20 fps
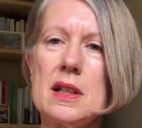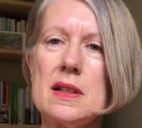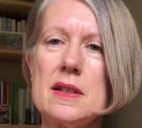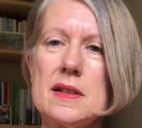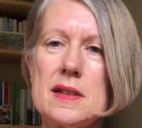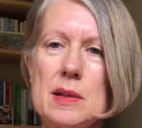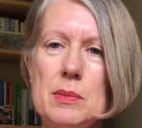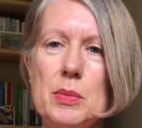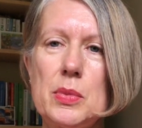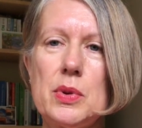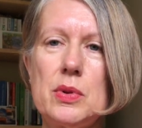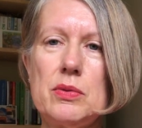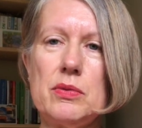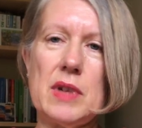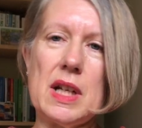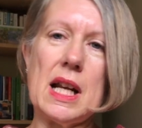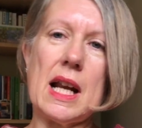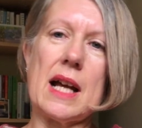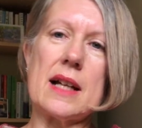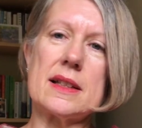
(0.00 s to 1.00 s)
simple
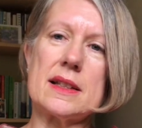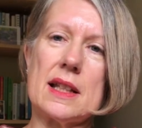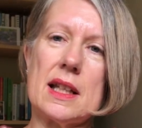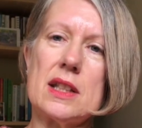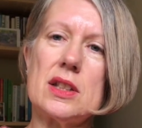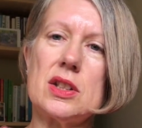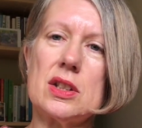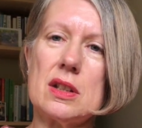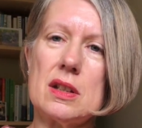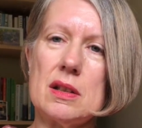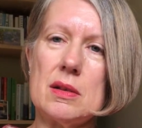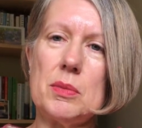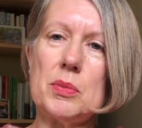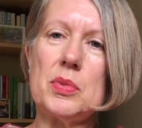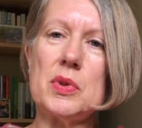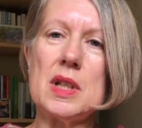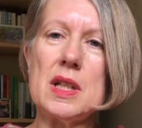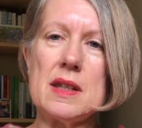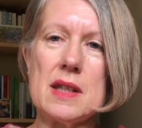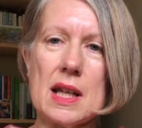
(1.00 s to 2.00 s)
relaxation and
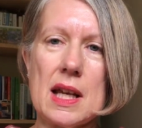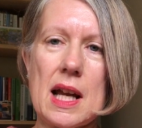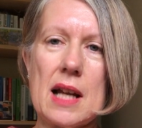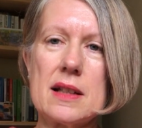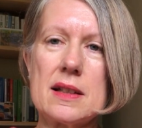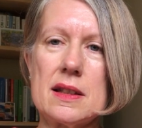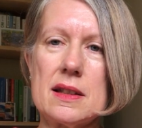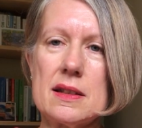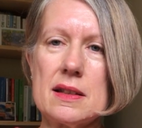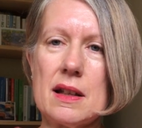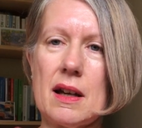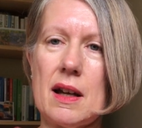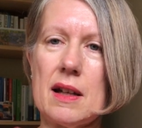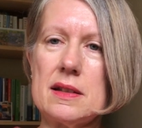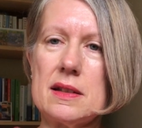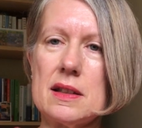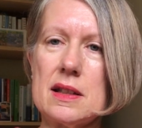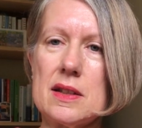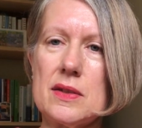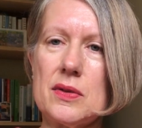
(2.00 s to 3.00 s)
breathing
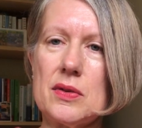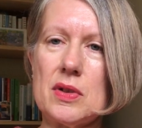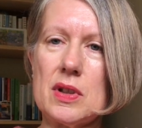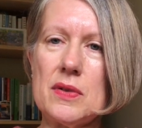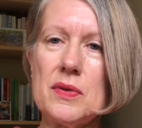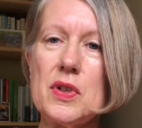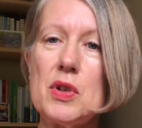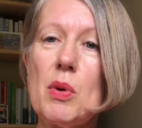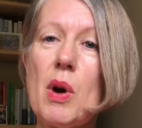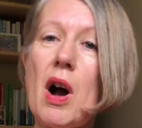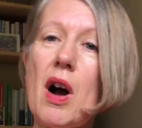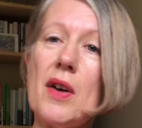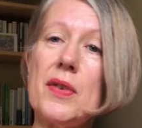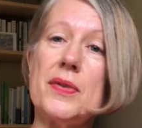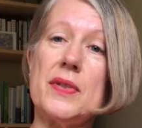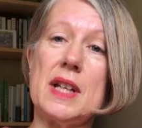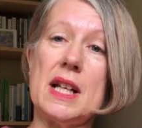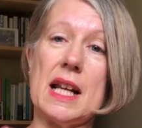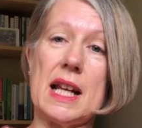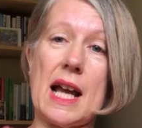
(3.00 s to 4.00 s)
exercises for if you are
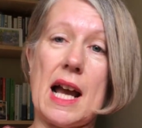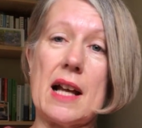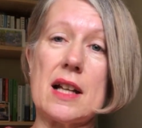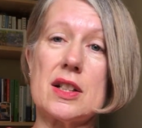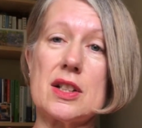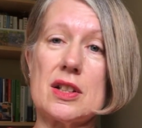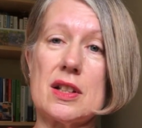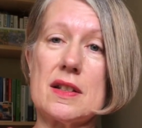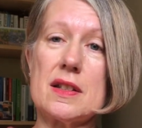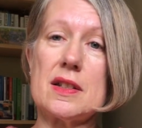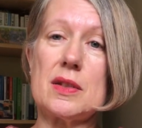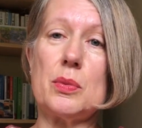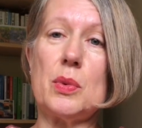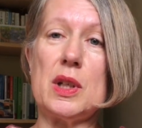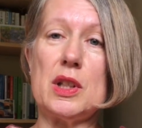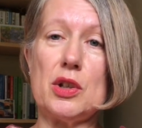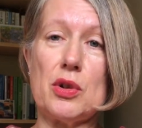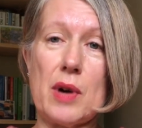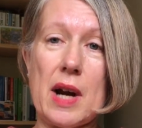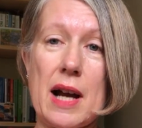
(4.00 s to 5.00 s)
feeling anxious
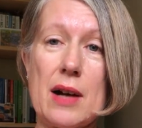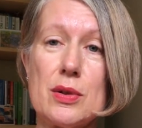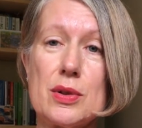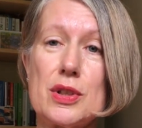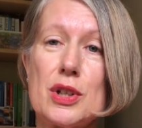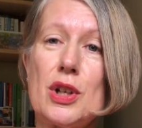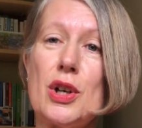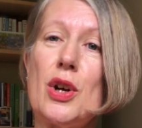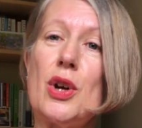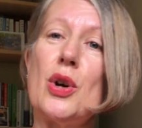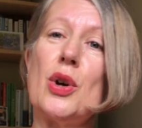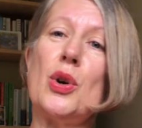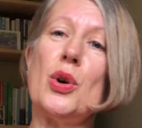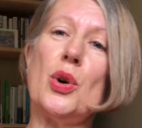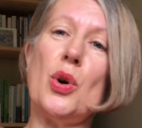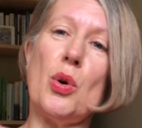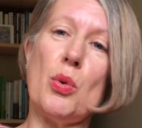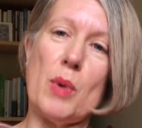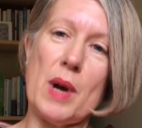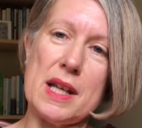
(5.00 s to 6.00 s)
when you're out
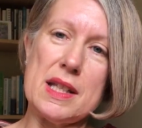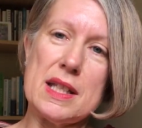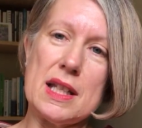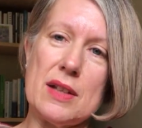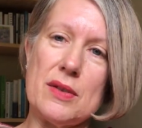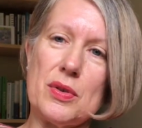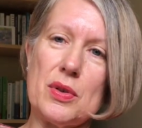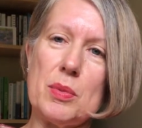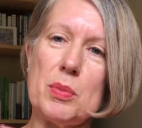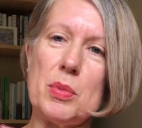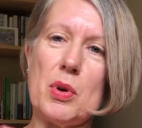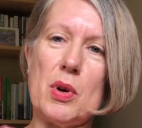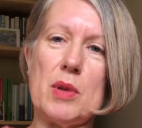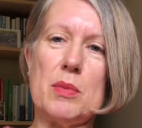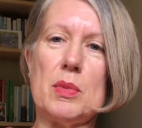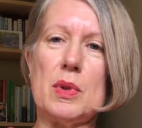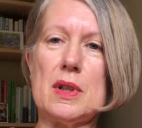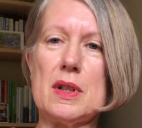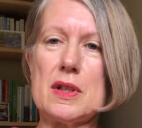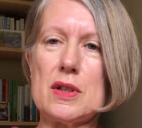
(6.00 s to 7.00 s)
or waiting for
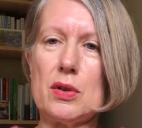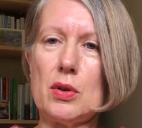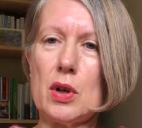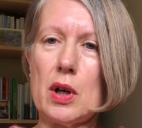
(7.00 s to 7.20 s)
appointments or